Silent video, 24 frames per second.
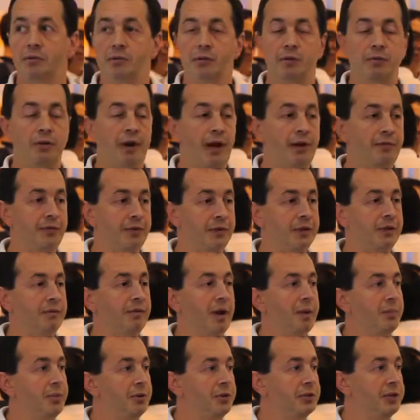to graphically
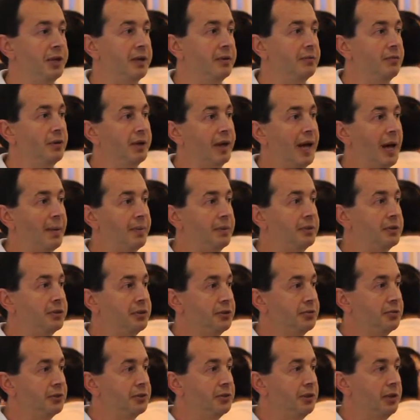represent what happens
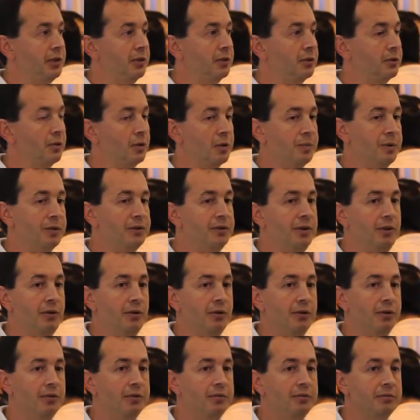to a seal or a
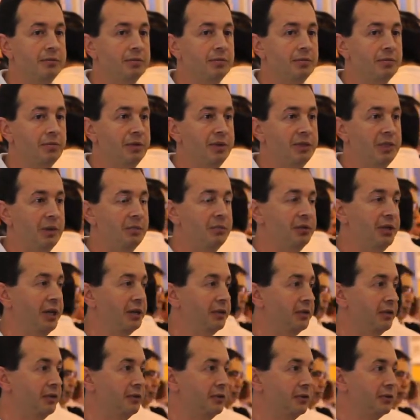material when
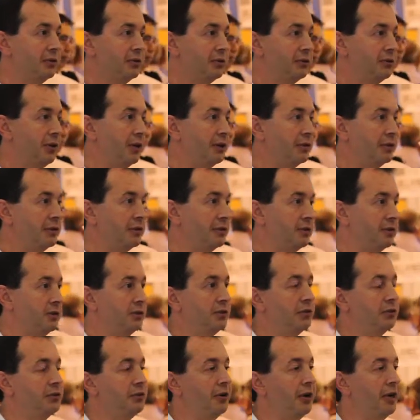subjected to stresses
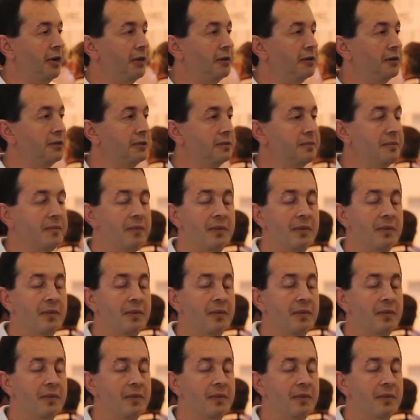and strains.